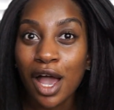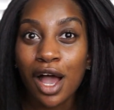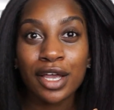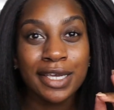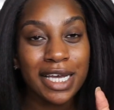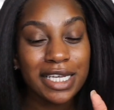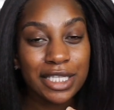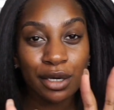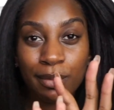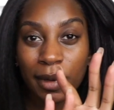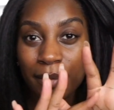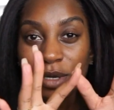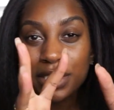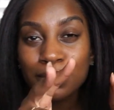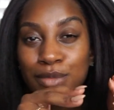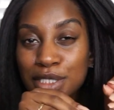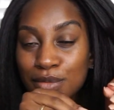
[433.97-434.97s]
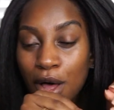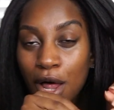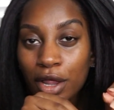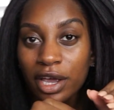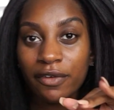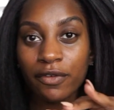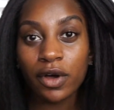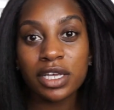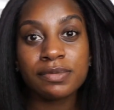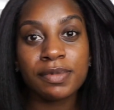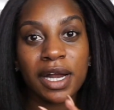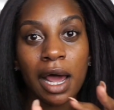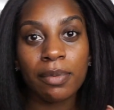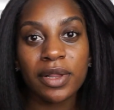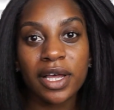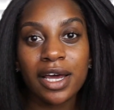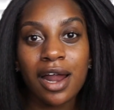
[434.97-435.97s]
yes, there may be some smaller giveaways, but I
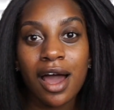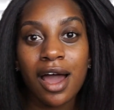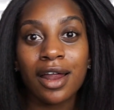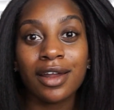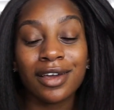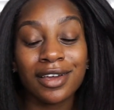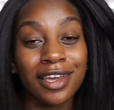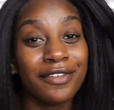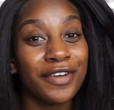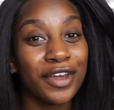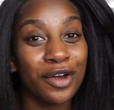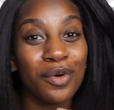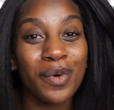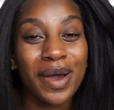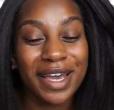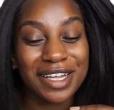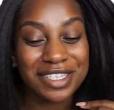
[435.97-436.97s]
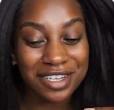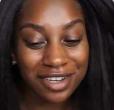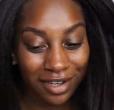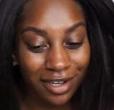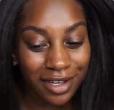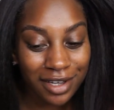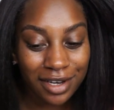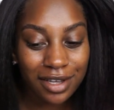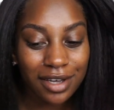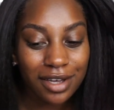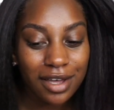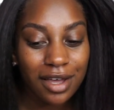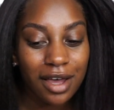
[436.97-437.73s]
plan on giving away a ton.